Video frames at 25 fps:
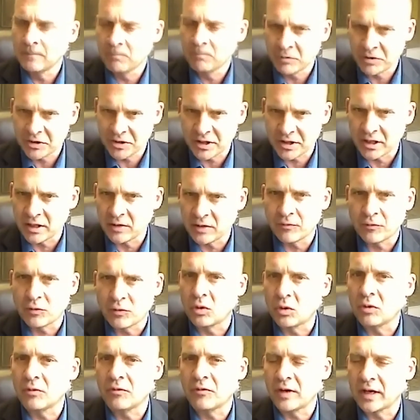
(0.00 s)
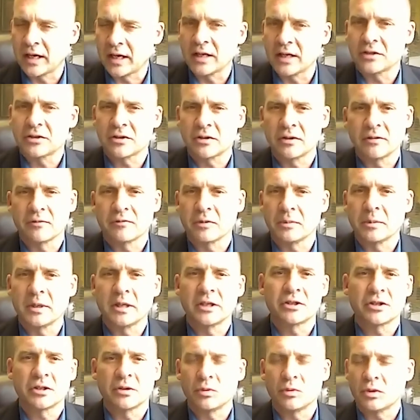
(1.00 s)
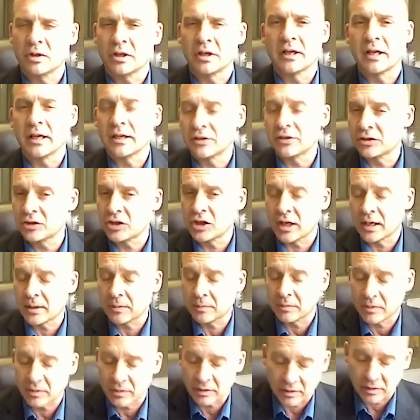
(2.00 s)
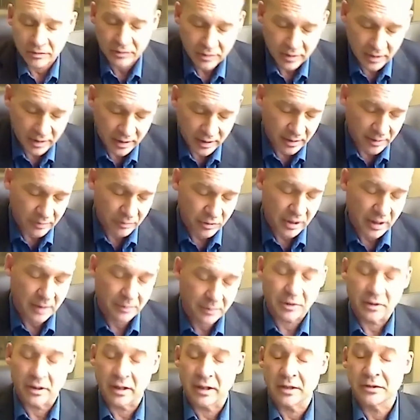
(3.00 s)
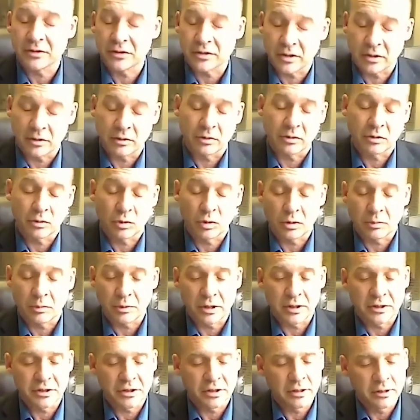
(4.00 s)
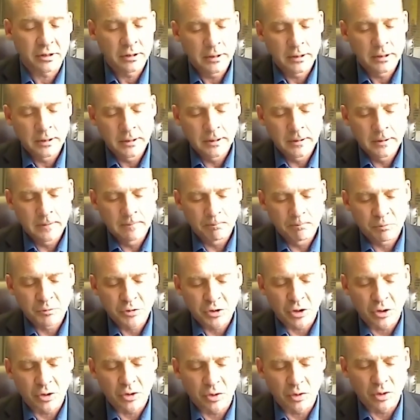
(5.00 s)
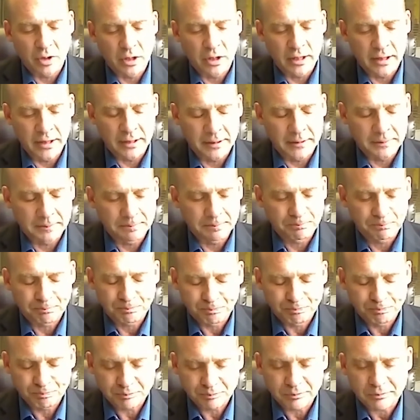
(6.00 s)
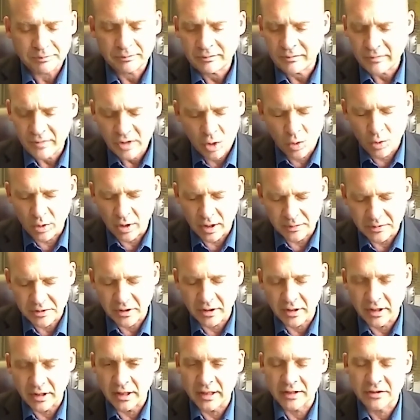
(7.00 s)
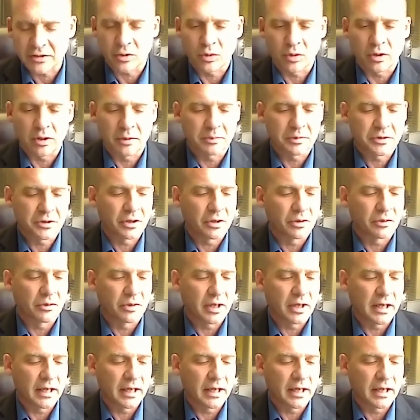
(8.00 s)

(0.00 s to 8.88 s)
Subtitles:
see full financial information. We're an Chapter S, so corporation. So, or I'm sorry, an S corp. So